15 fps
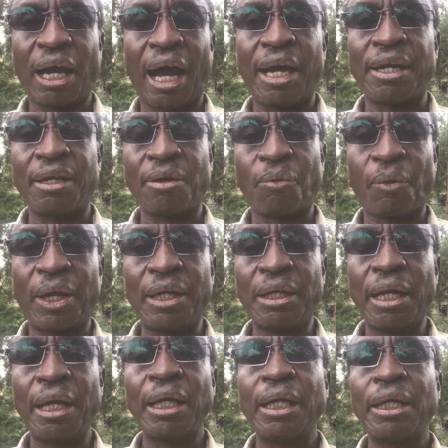And
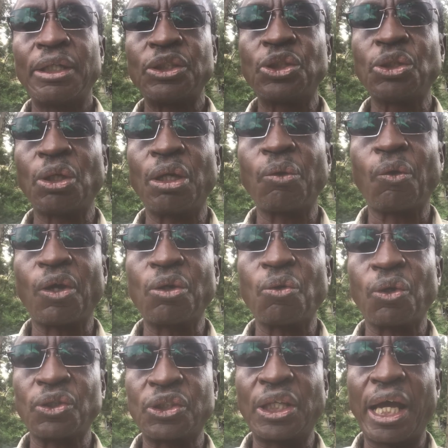when Julie Ward
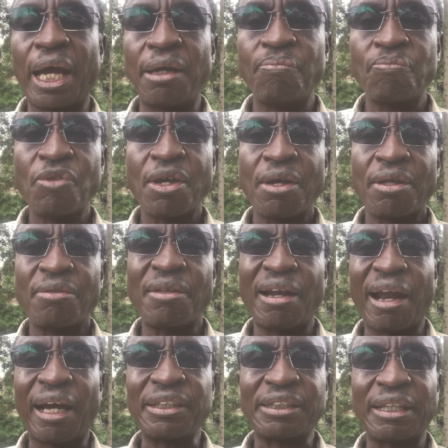was there, the
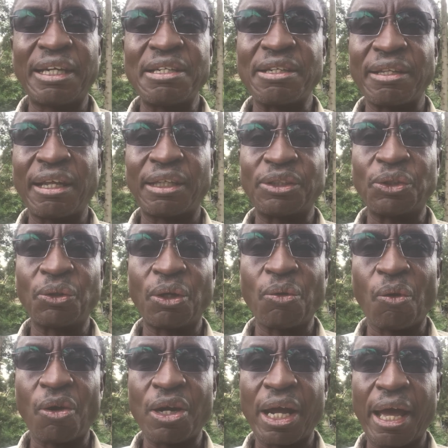last entry that Julie
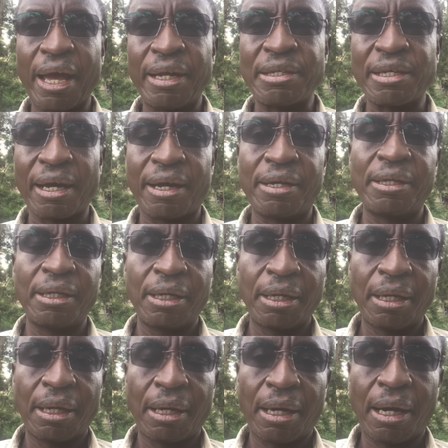Ward entered
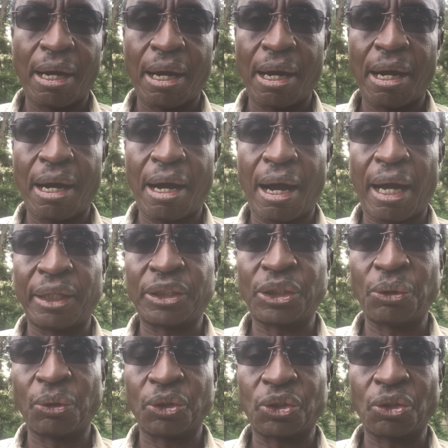as she
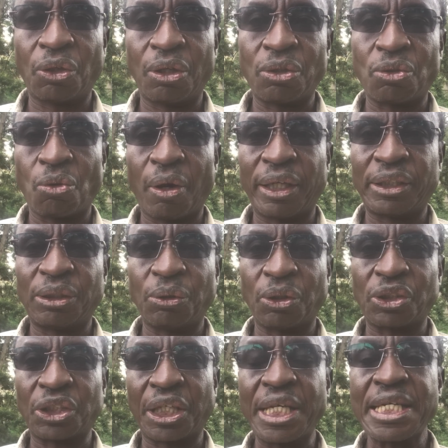was going to where she
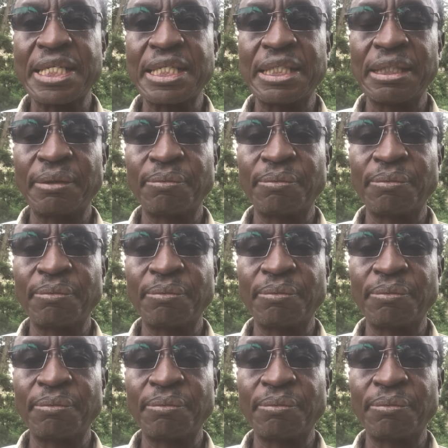was killed,